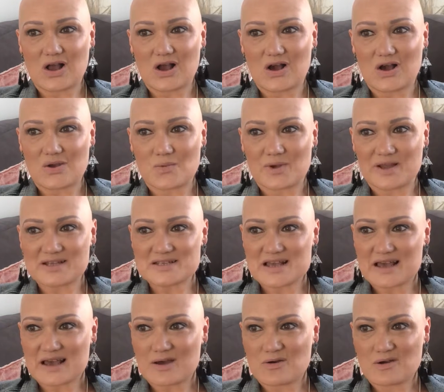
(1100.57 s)
I
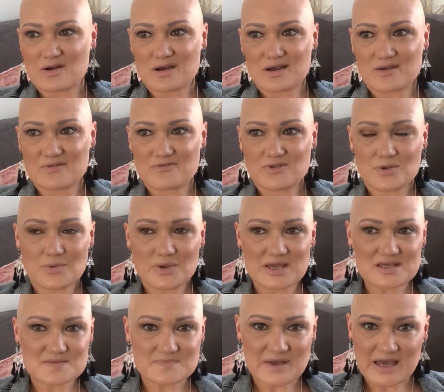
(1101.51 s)
went out a few
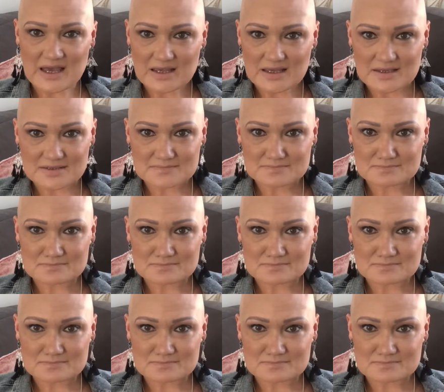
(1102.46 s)
weeks back,